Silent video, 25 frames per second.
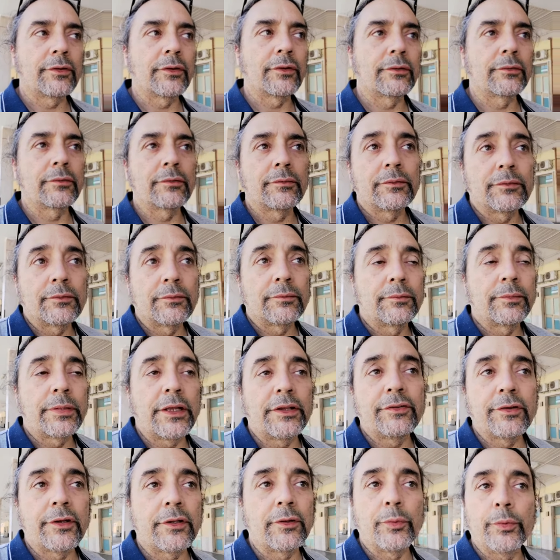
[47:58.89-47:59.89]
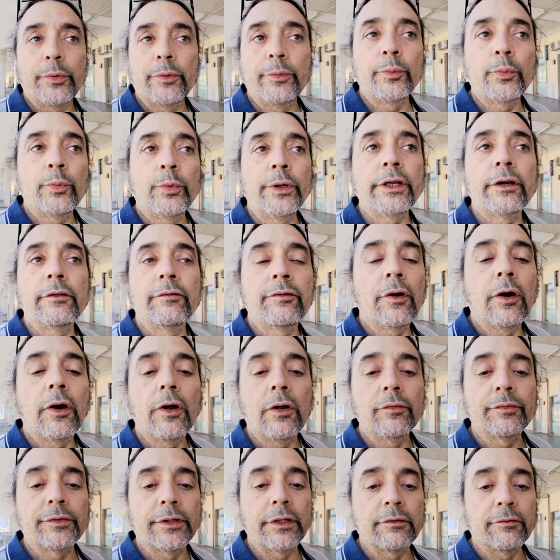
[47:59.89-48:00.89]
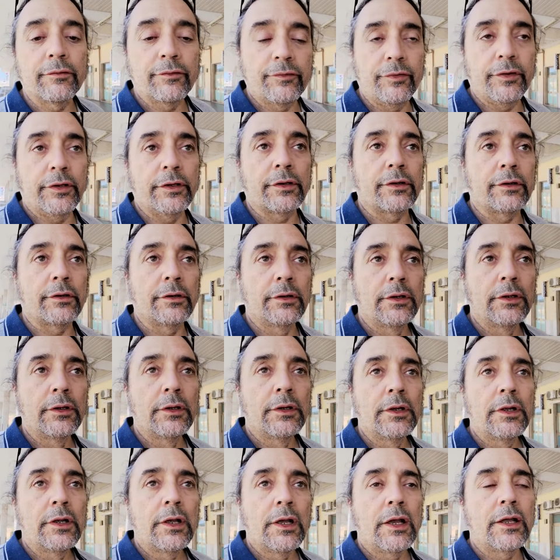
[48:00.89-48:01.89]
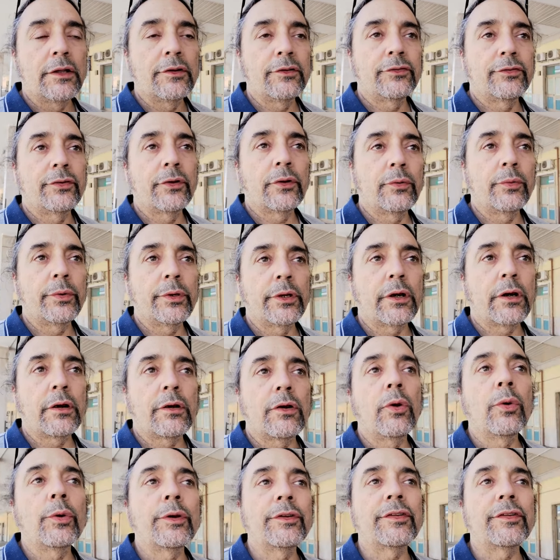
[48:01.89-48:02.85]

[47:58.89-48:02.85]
So basically, we evolved in fear. And so we are